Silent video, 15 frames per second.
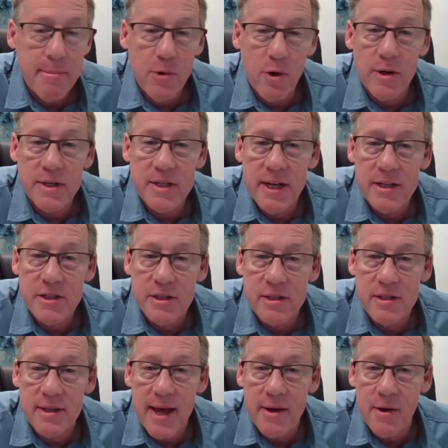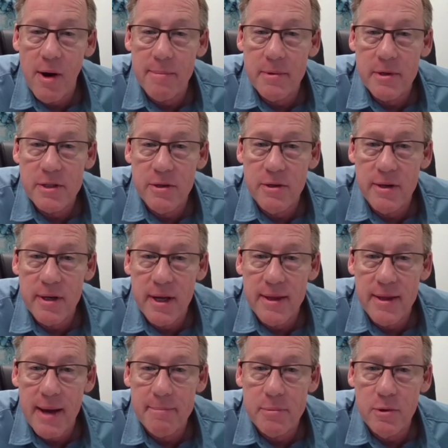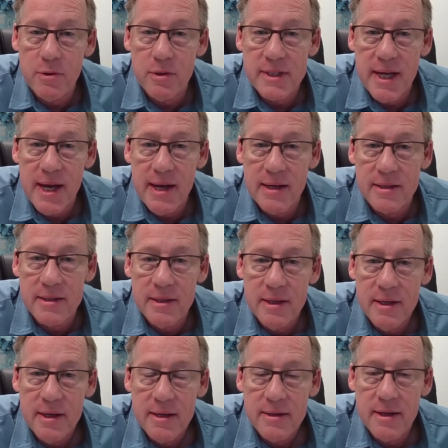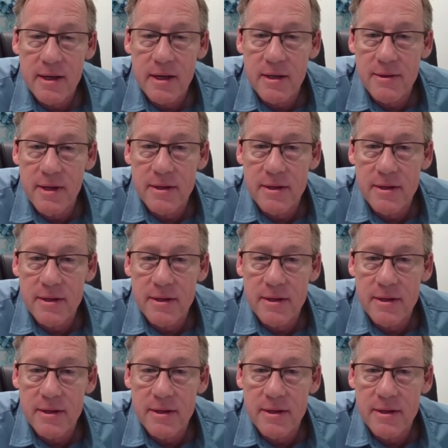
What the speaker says: more attention to that opportunity and that pool of talent that